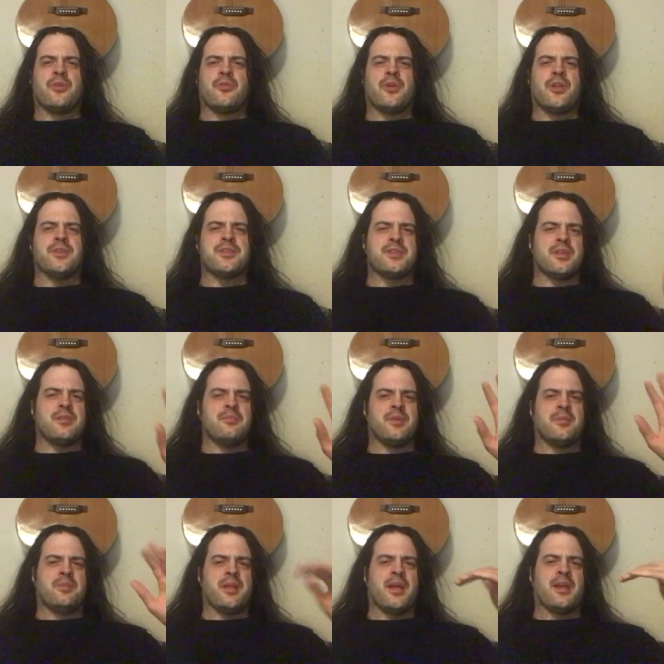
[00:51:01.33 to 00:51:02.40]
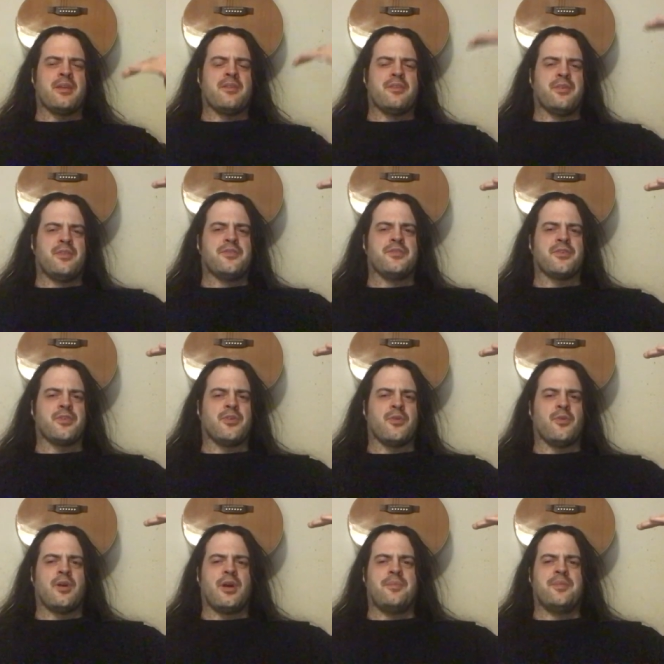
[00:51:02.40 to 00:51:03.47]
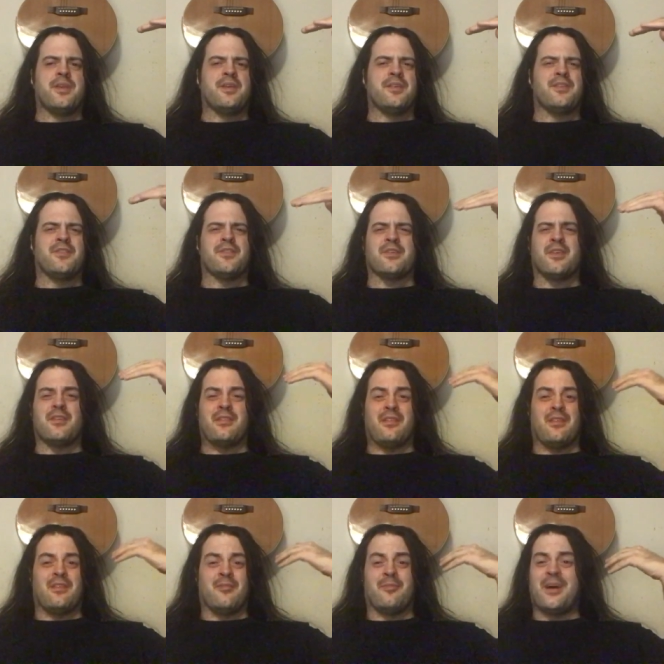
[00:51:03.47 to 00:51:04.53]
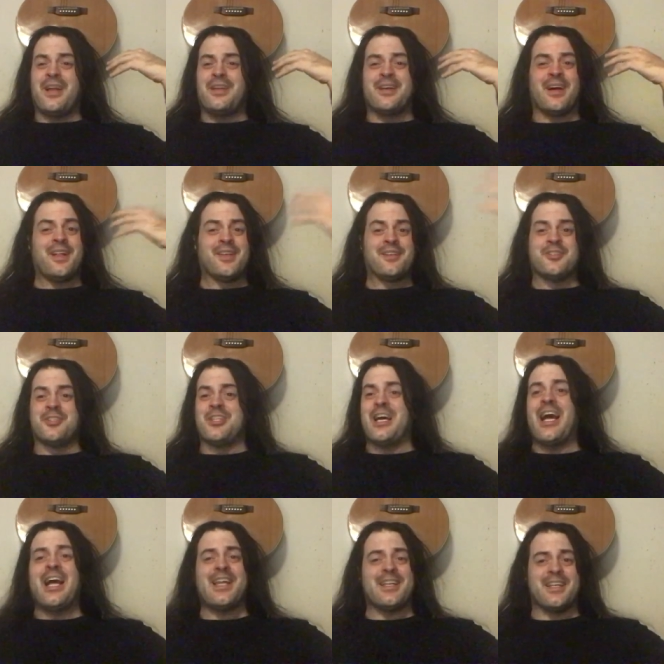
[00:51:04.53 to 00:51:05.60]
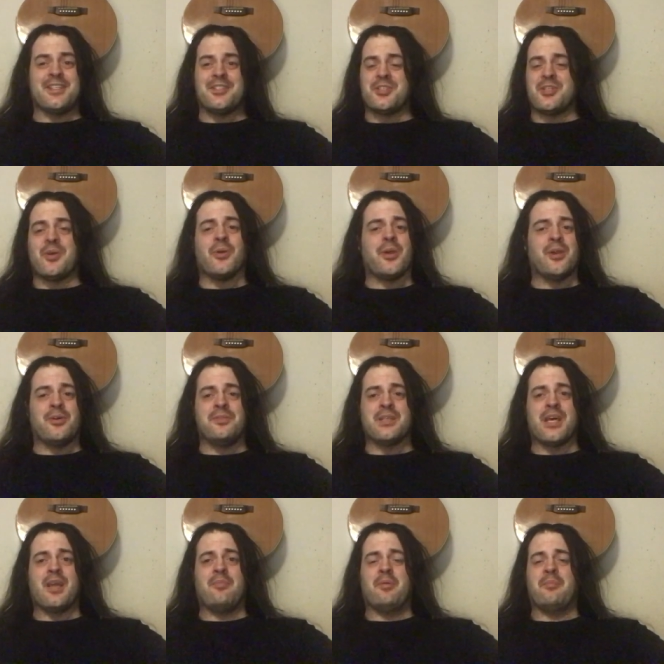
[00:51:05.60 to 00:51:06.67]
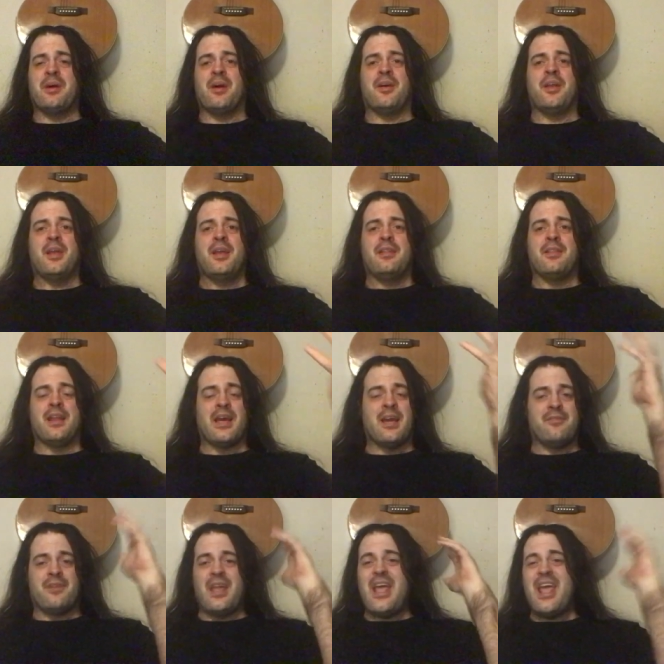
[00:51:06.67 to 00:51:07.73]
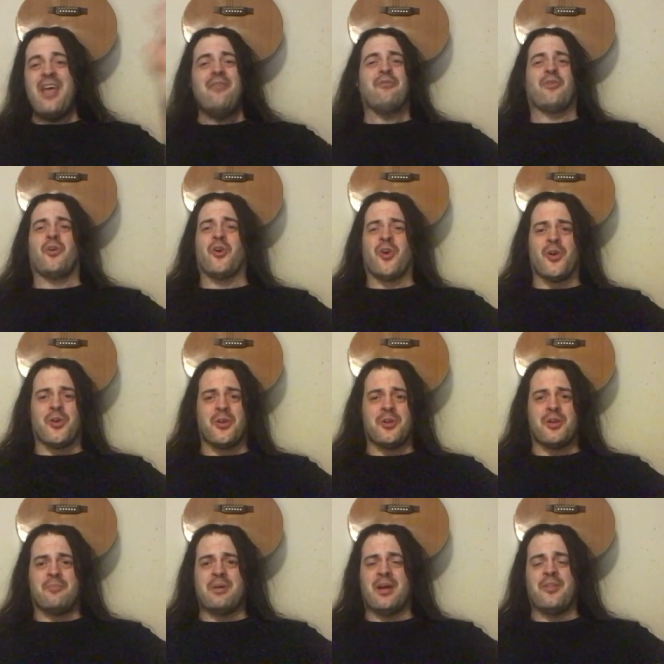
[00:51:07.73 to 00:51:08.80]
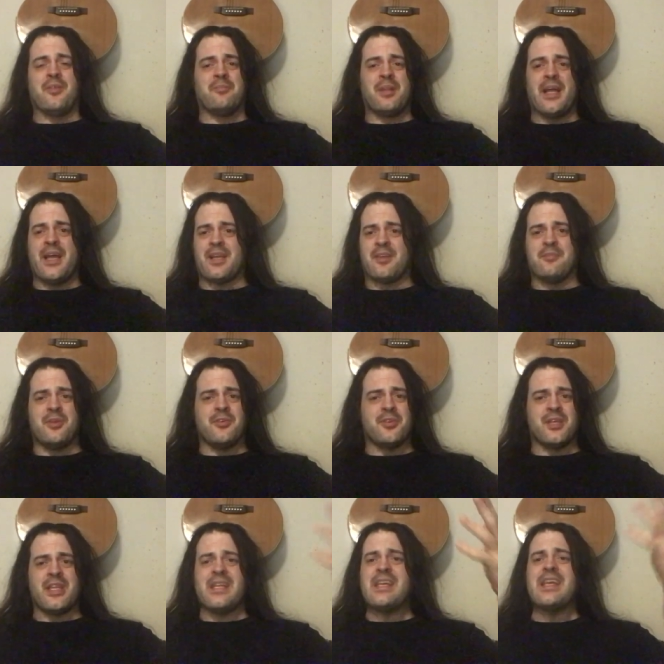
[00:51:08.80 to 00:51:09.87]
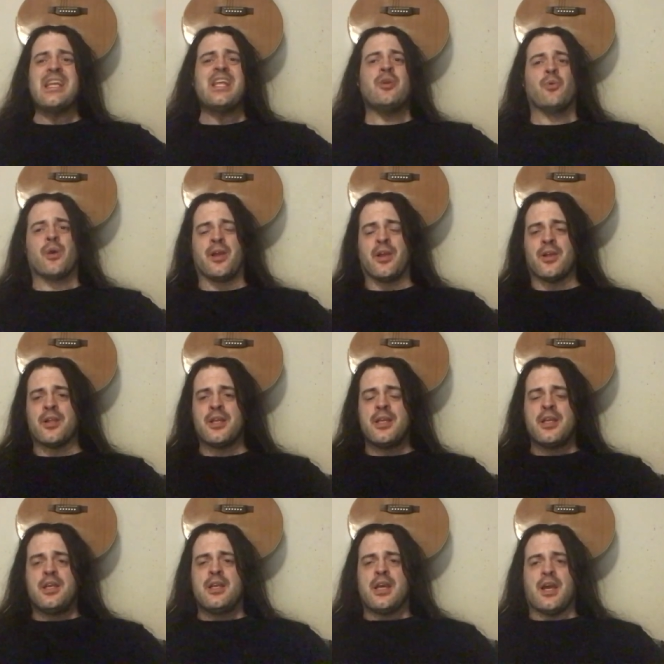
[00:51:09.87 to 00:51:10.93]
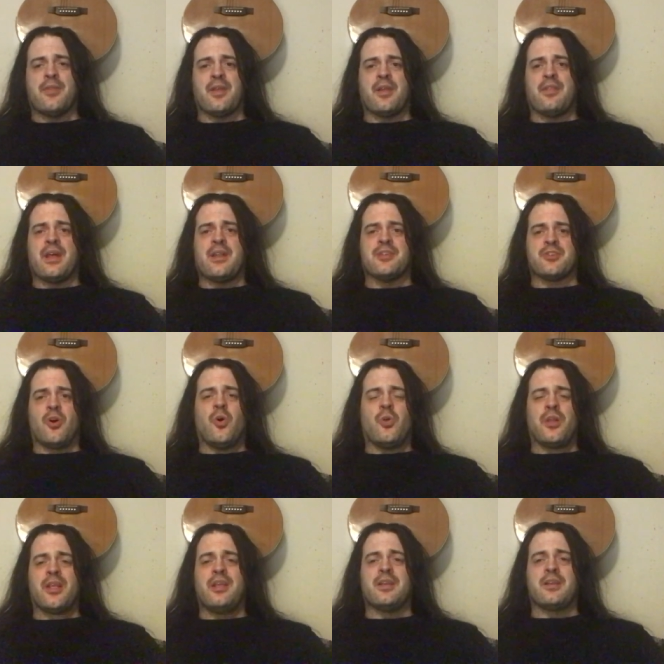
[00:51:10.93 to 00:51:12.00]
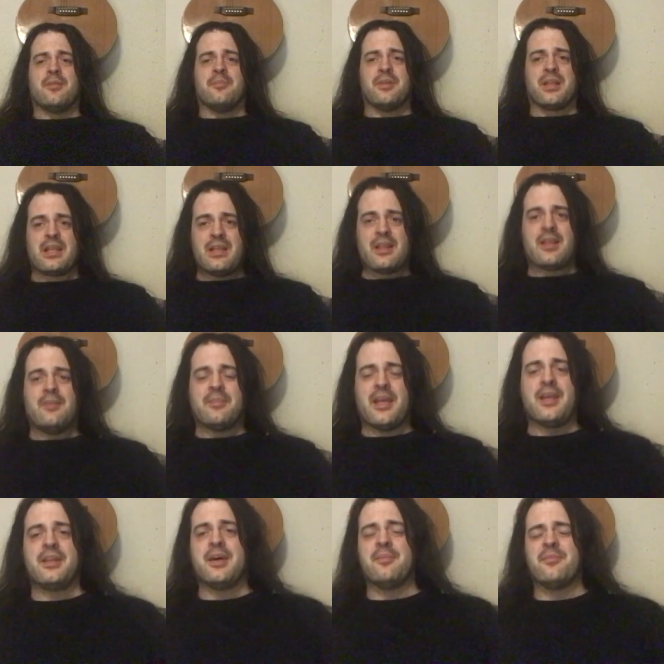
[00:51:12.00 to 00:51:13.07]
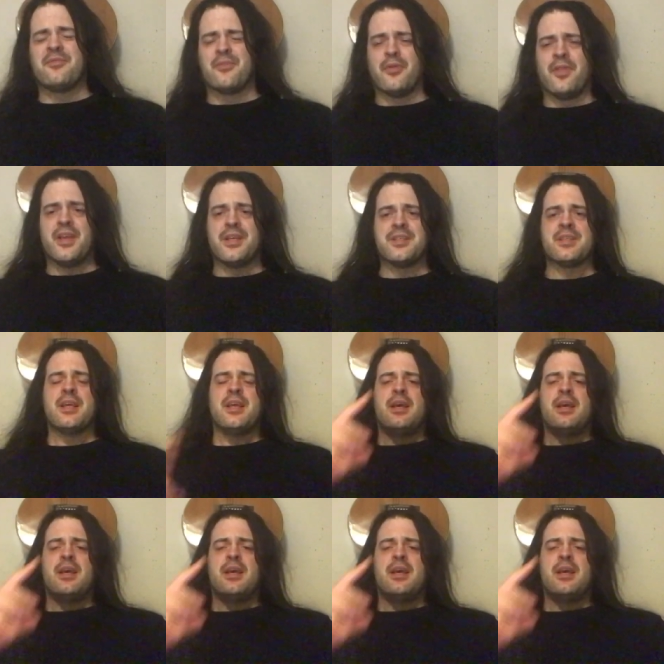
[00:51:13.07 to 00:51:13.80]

are innocent but black adults are corrupt is to my knowledge, not a stereotype about that I have ever heard about the black community anywhere. I think that is wholly and completely made up for this.